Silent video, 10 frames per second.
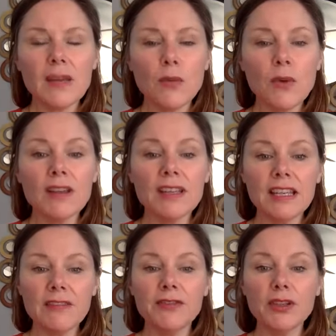Well,
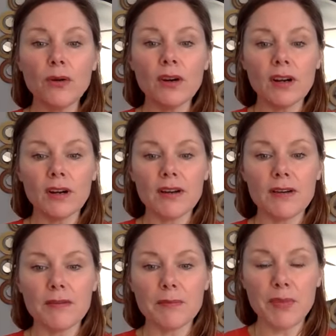if your
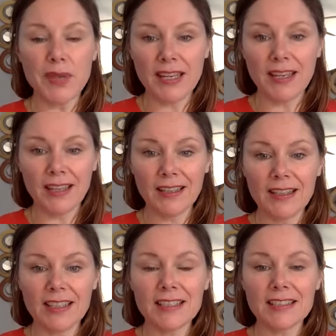
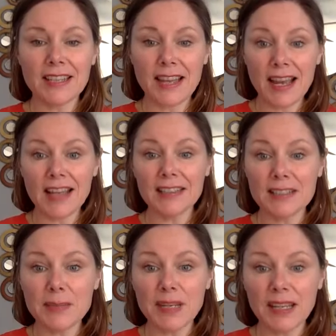being is a
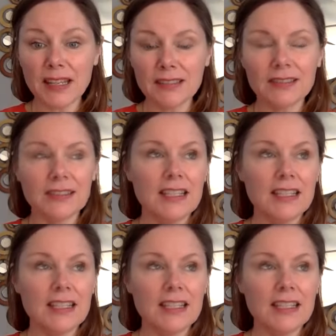kind being